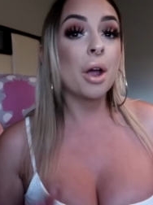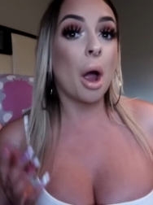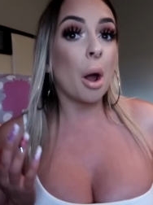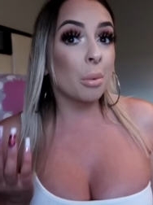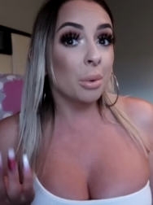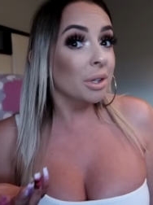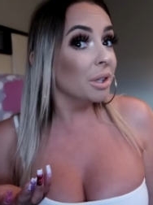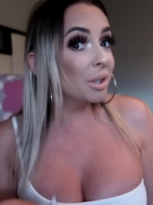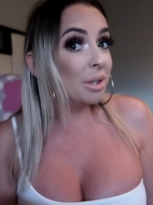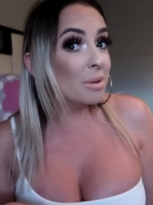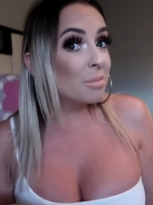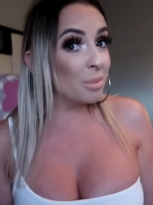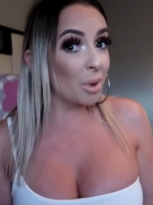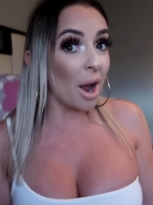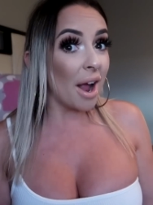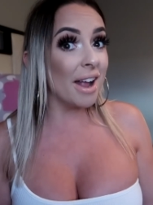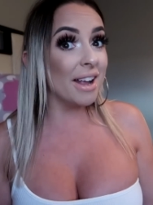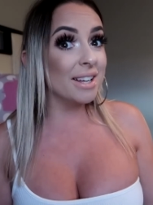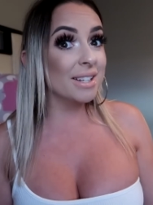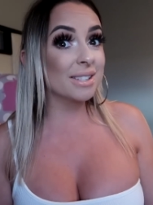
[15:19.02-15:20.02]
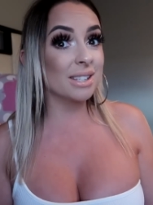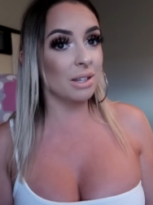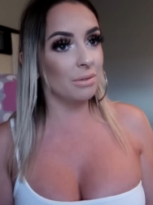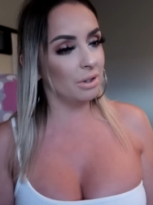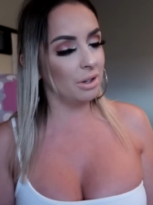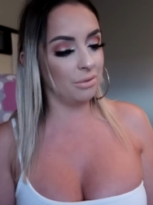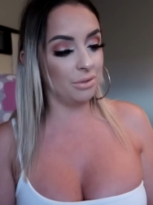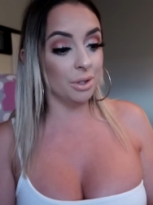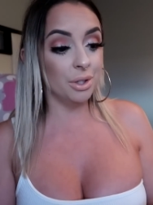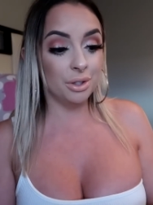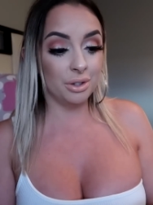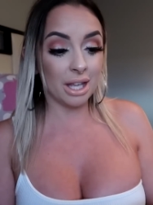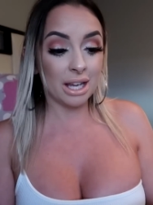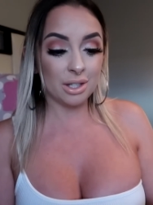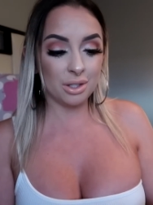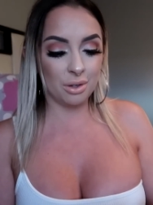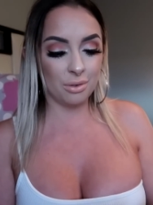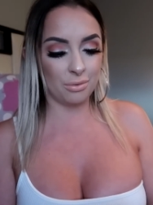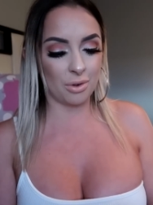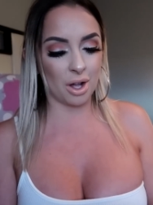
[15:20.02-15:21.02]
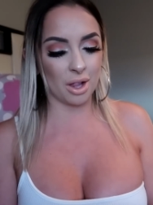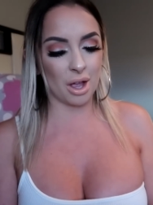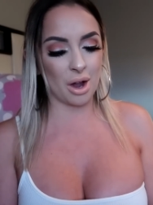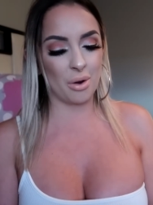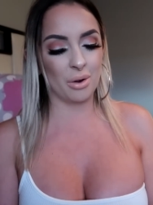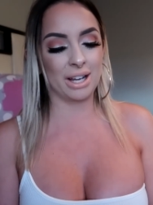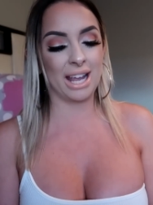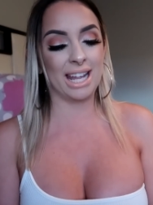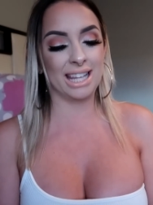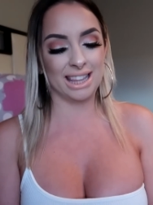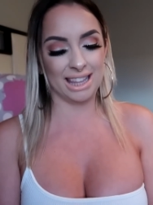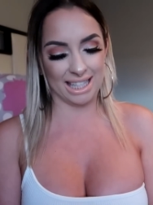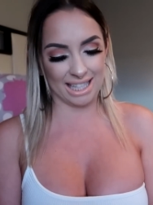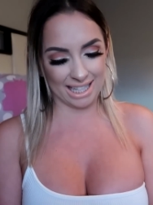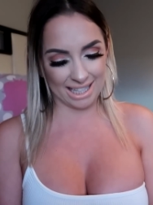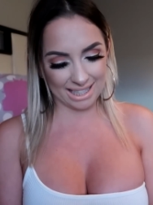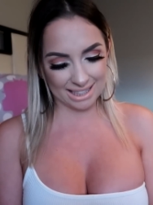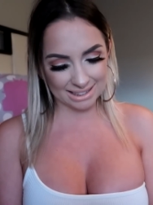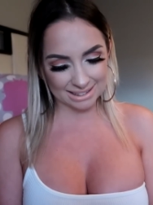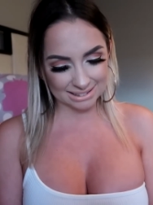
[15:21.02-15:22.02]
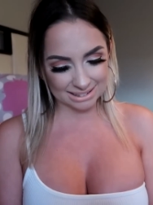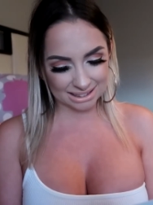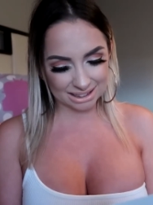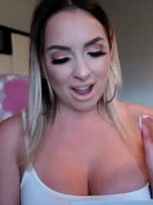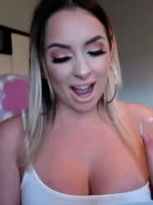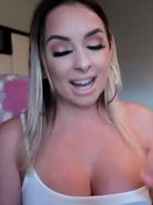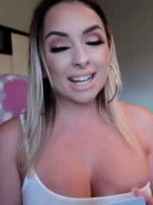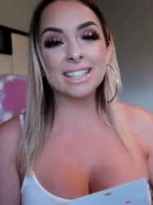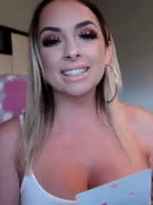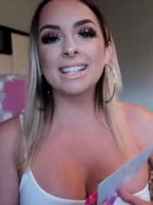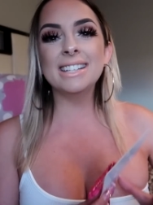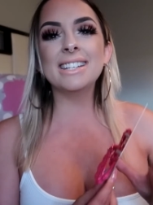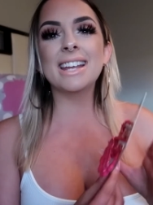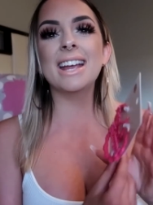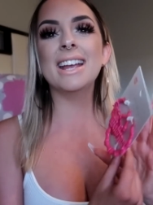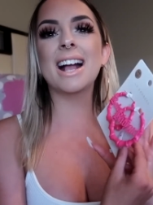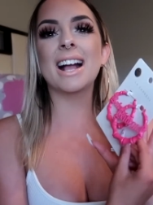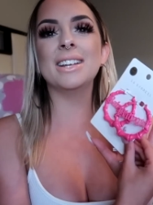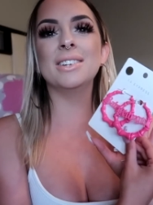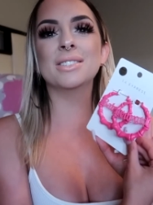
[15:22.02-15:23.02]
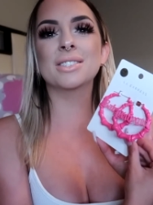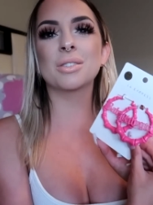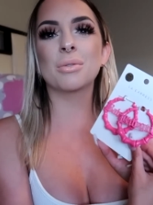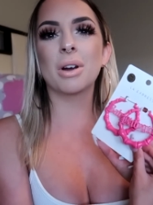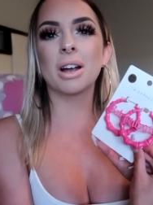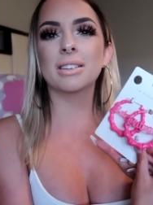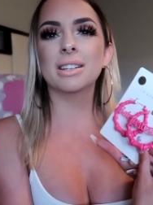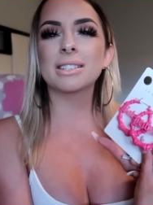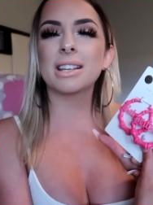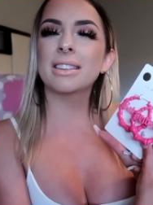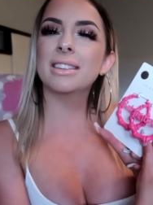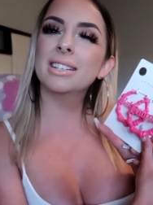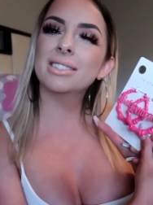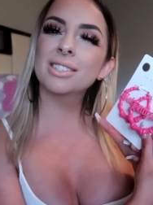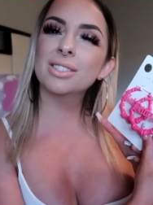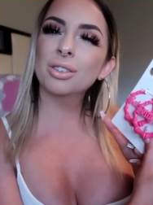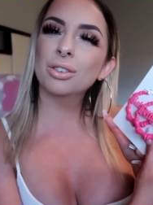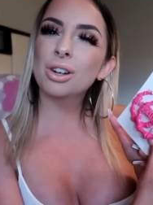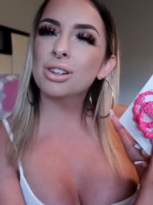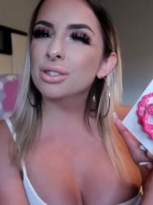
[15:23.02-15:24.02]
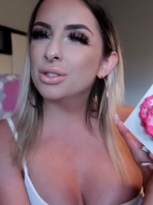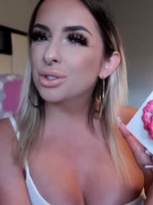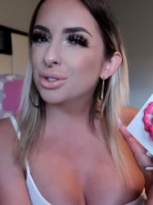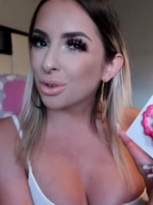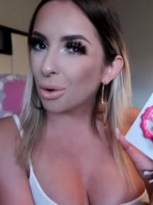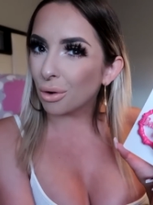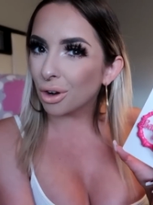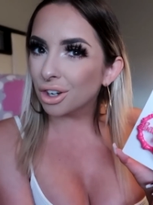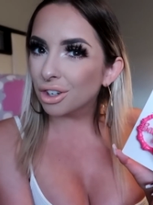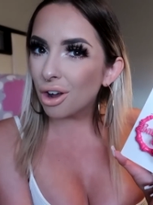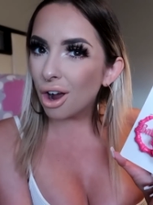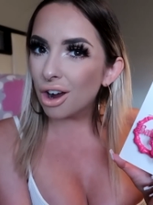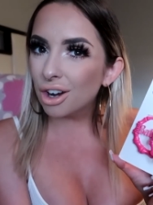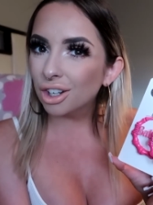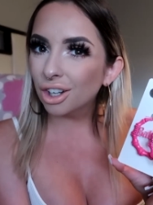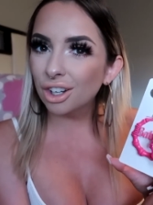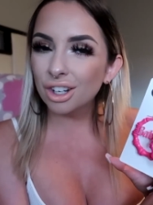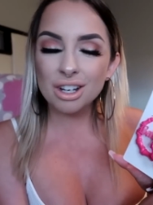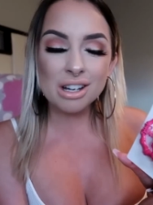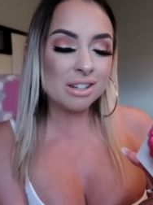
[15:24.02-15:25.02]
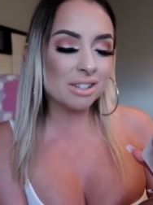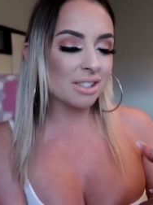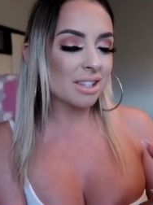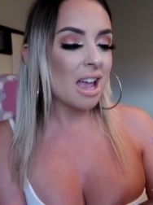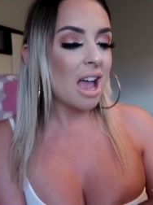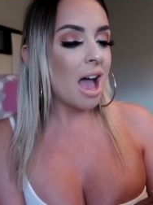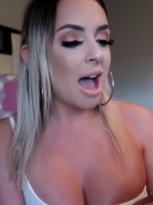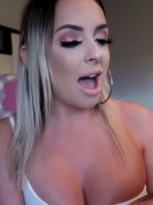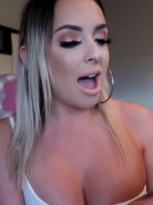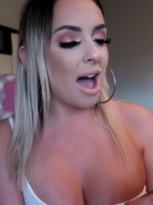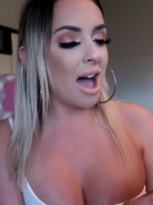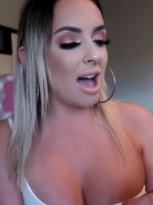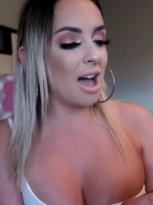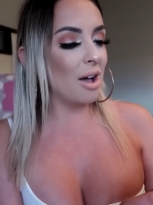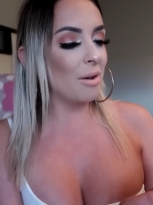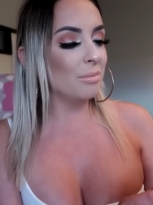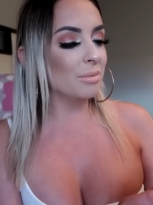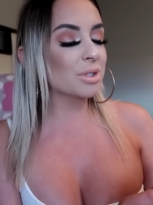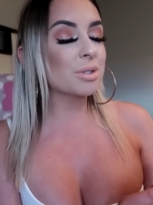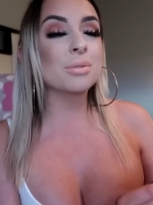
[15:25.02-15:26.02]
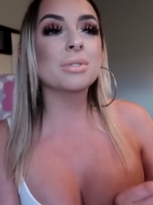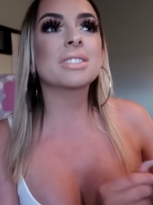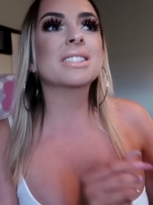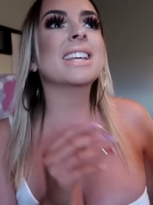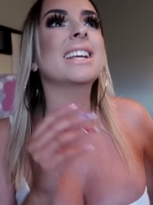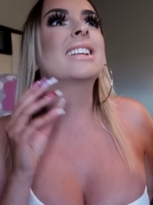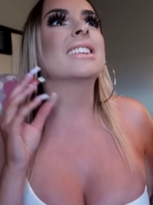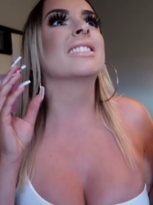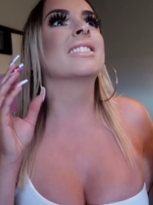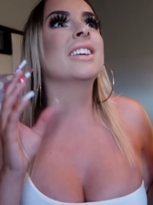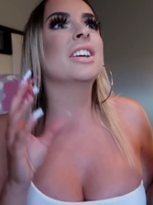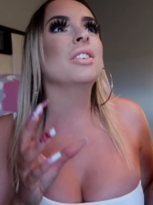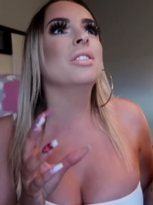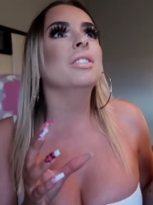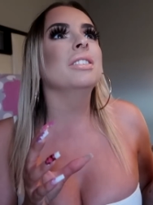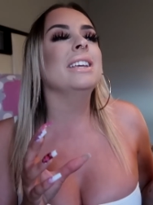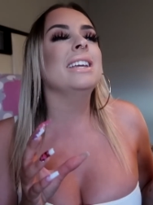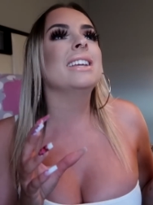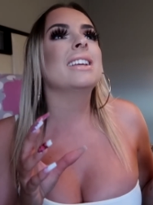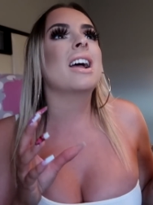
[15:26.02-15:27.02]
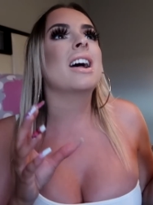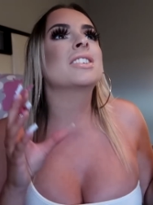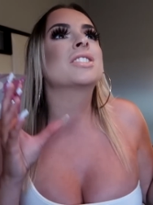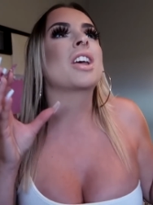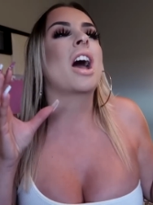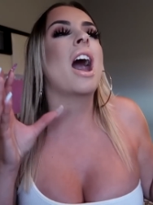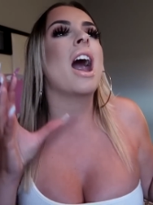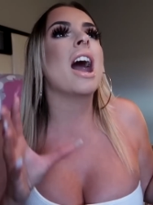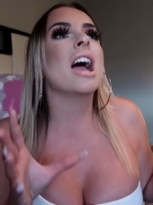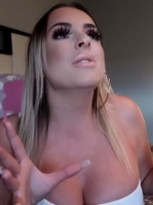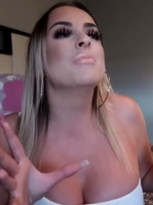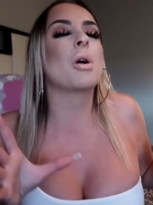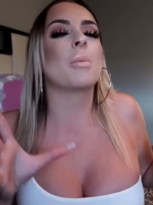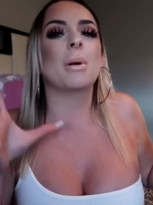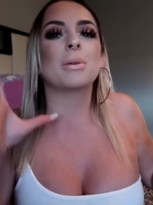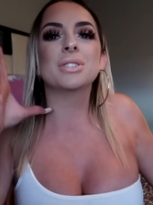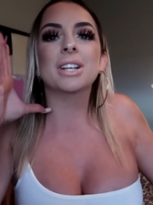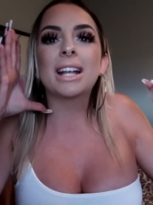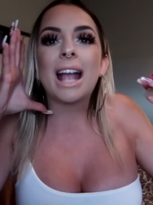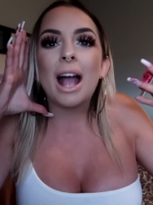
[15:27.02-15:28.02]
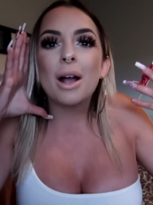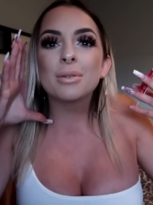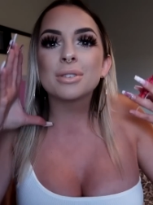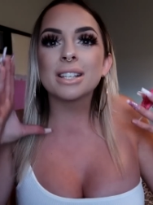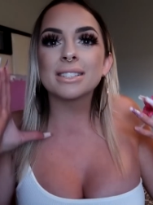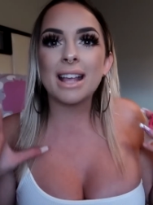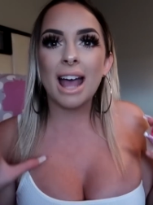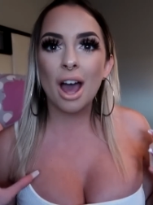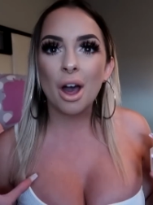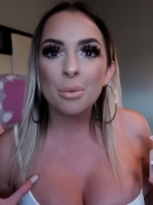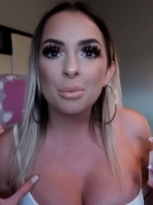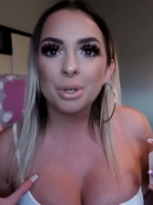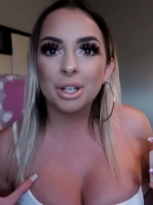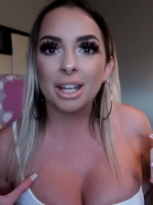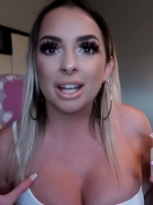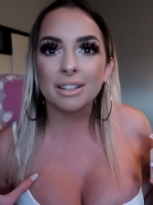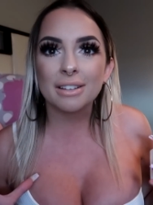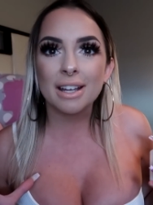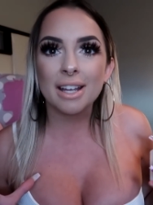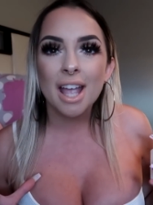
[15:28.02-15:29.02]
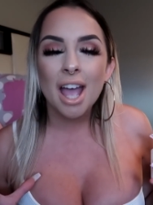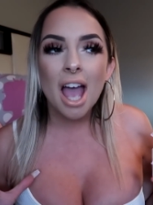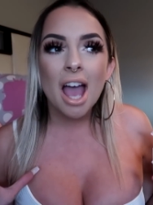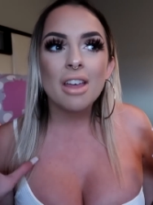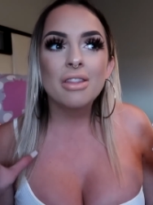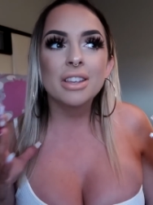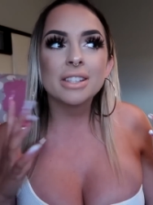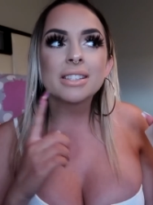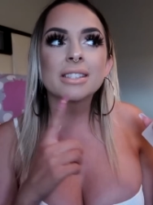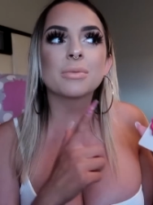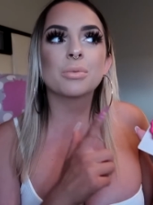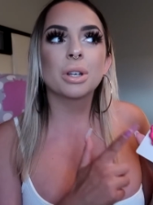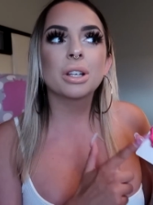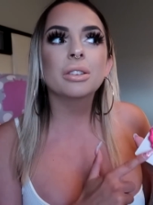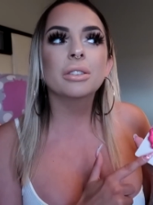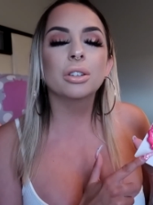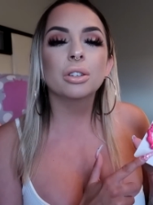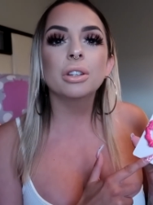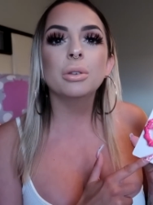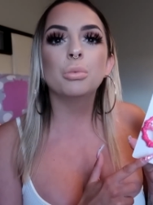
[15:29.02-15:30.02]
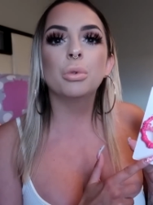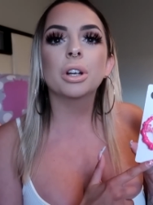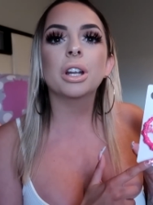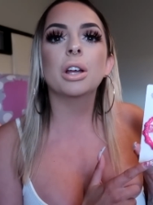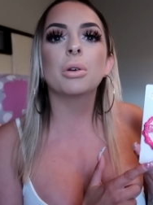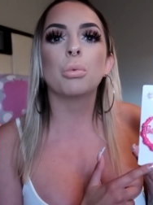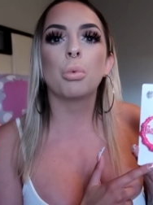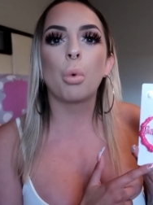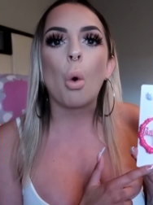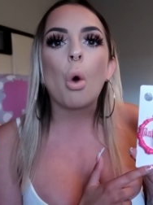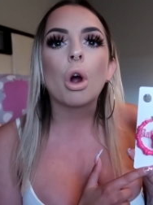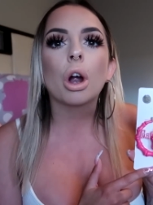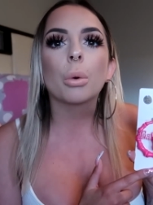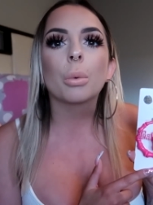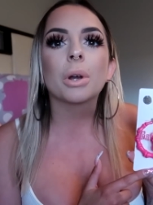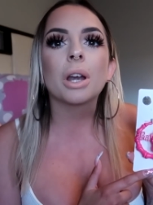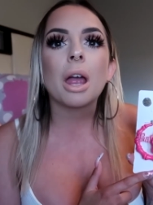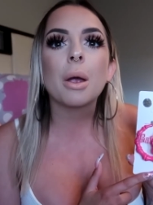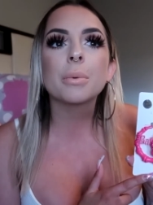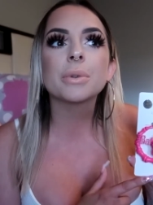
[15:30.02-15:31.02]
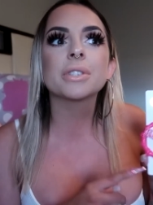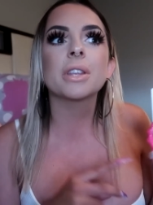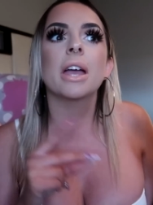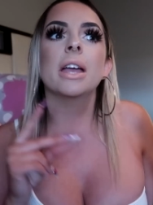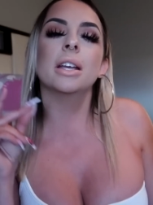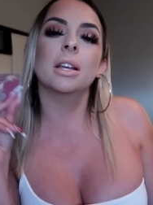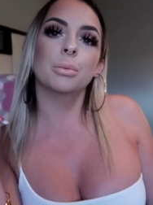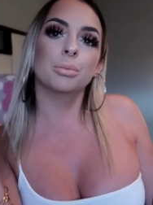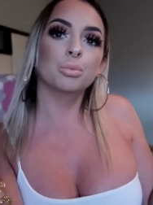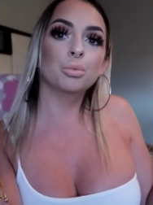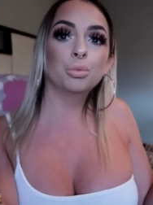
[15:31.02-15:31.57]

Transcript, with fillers: a really good price, even if the, they do fall out. Okay, these. Back in the day, I used to wear these. I think these are called door knockers. Um, so it was like literally a time warp. I was like, how is this happening? Like, this is like literally what I wore when I was like